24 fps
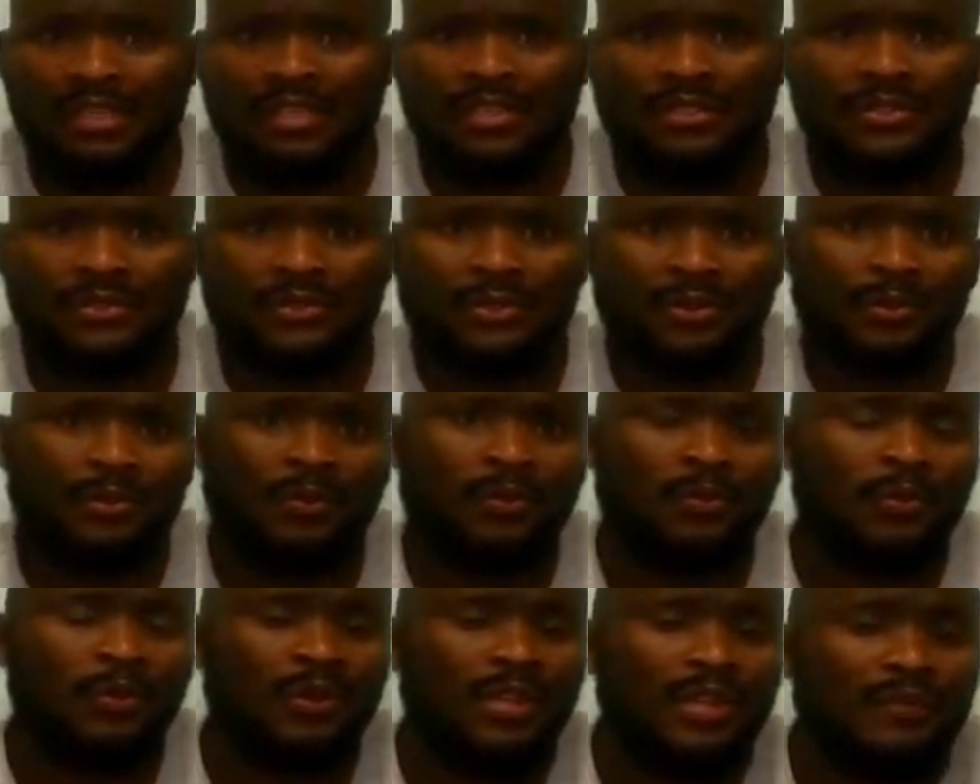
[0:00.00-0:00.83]
So
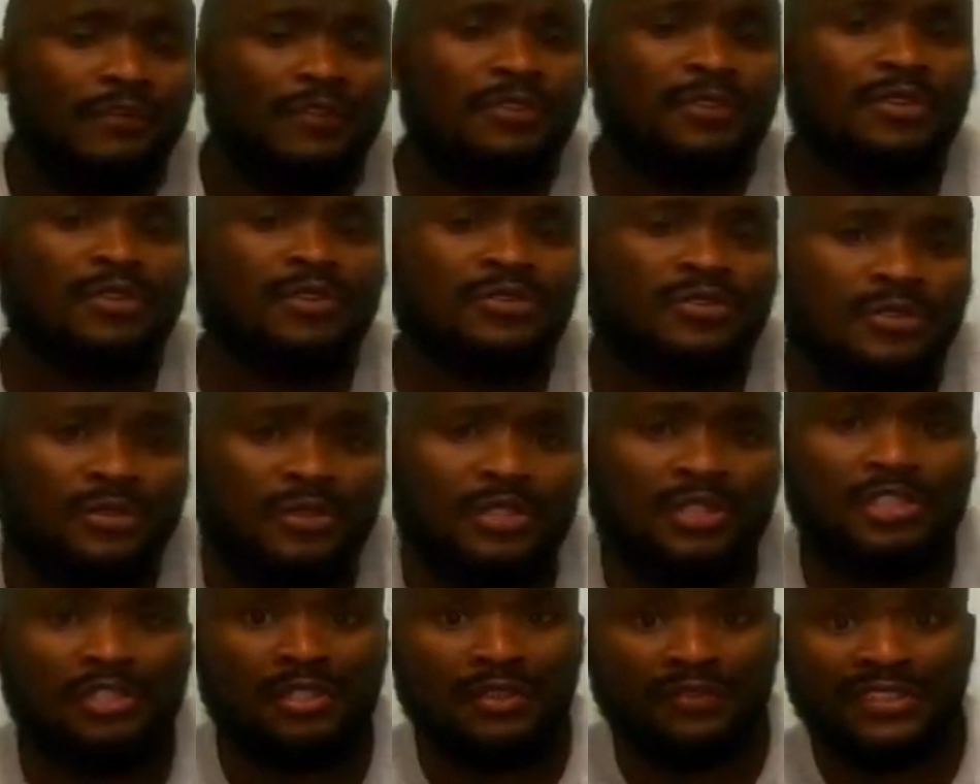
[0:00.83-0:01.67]
if you don't do
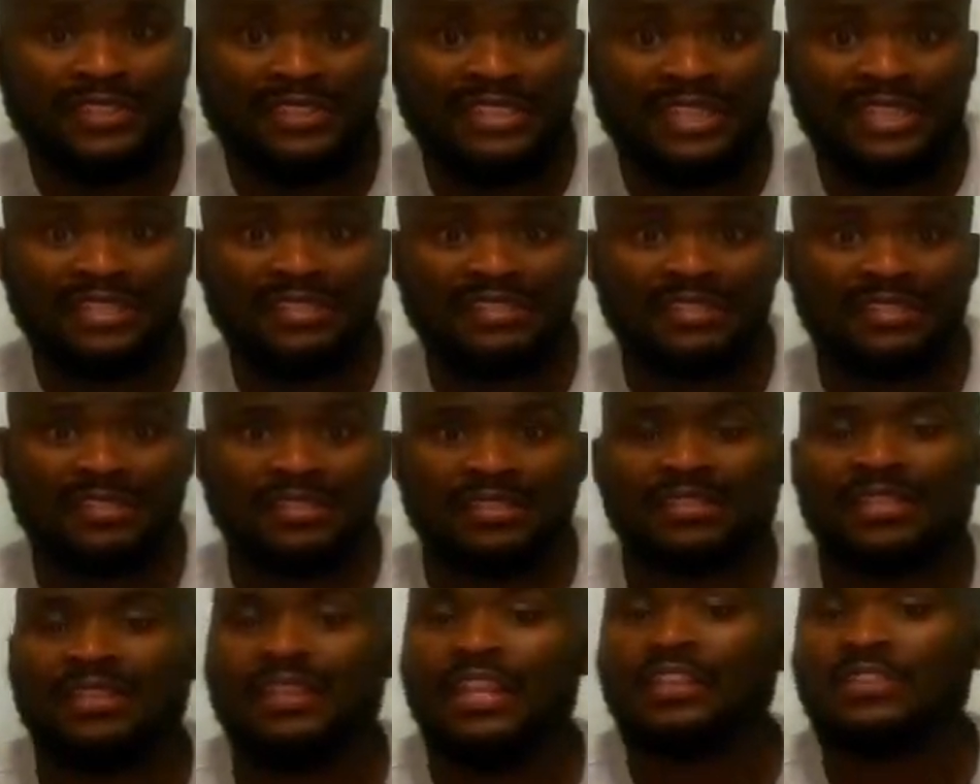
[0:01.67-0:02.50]
the soft
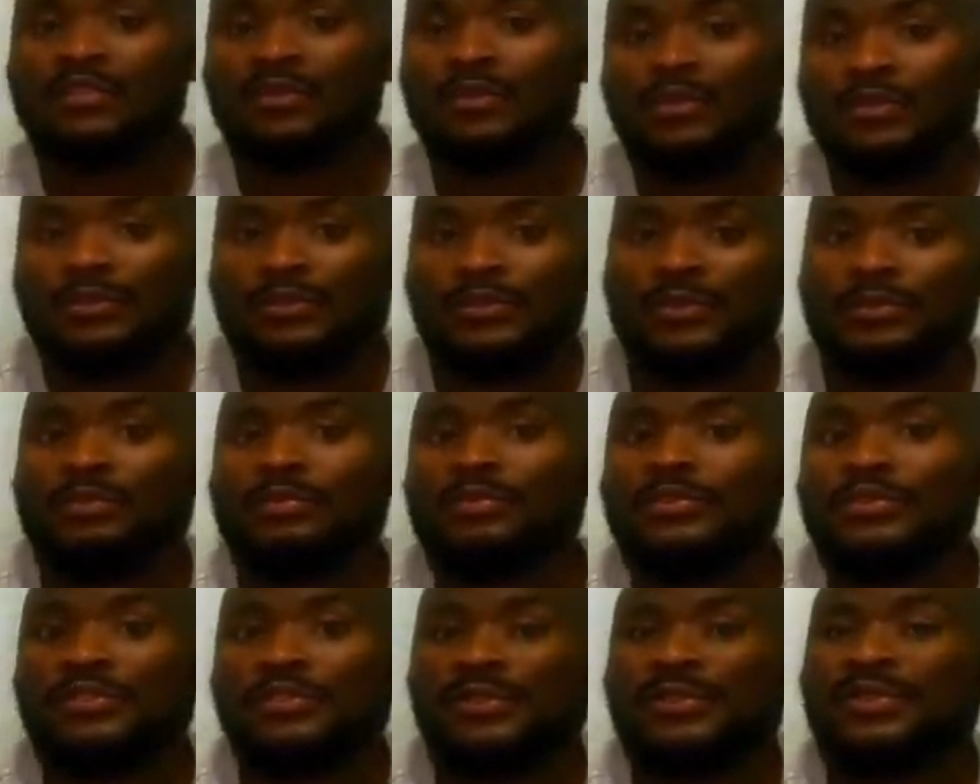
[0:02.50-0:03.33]
sciences, that also
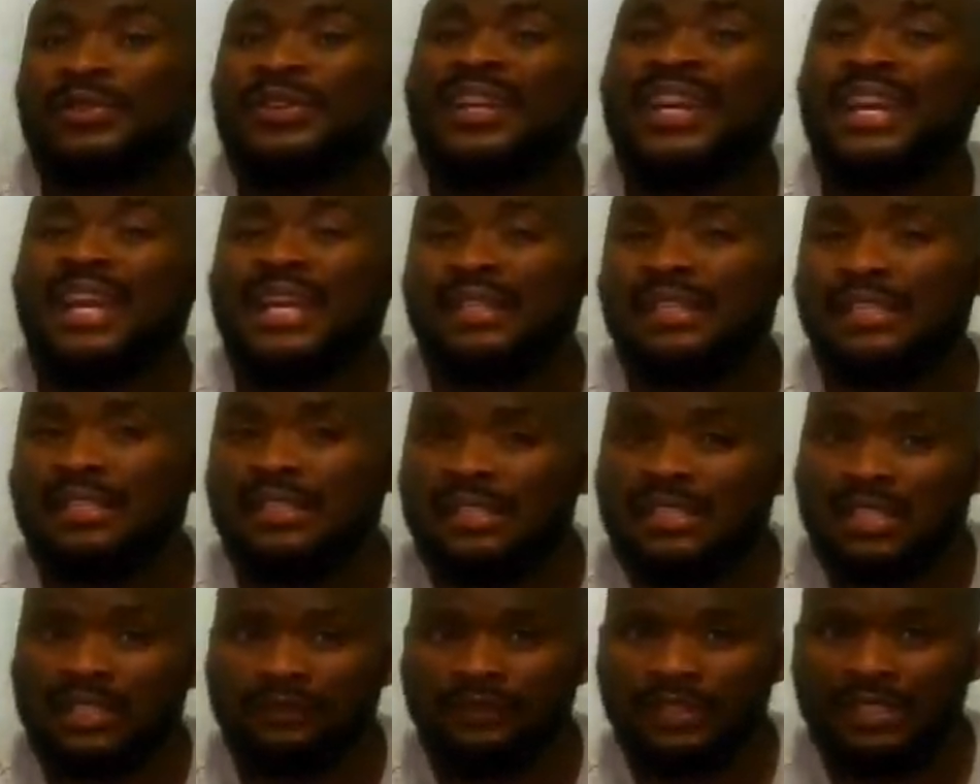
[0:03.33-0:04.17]
puts you at a
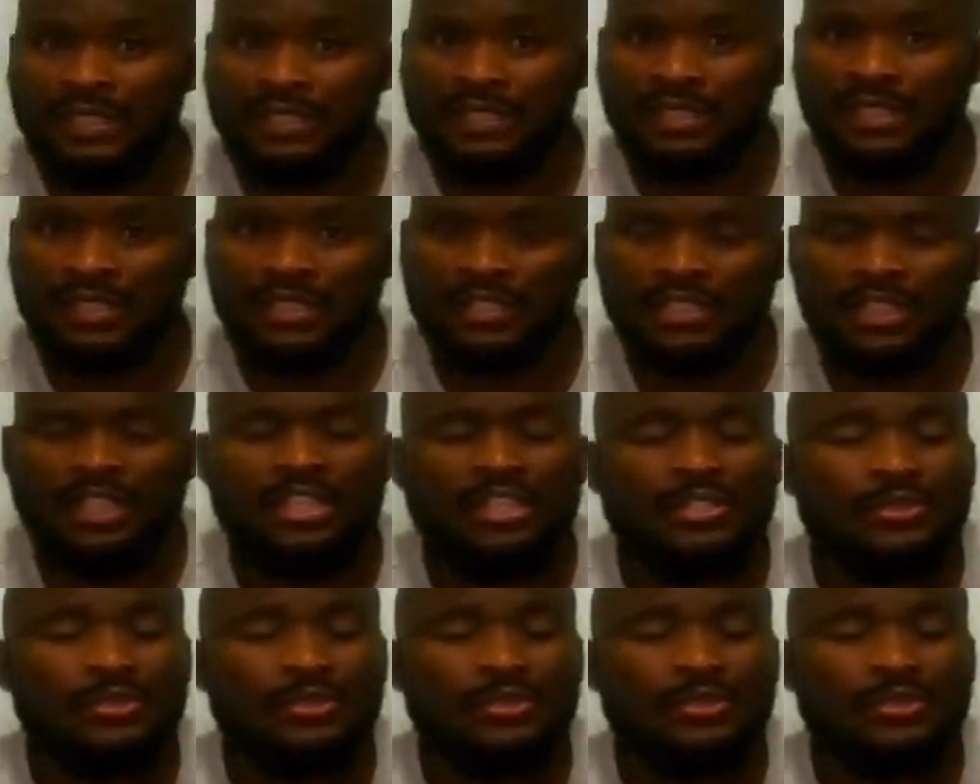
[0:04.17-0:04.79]
disadvantage.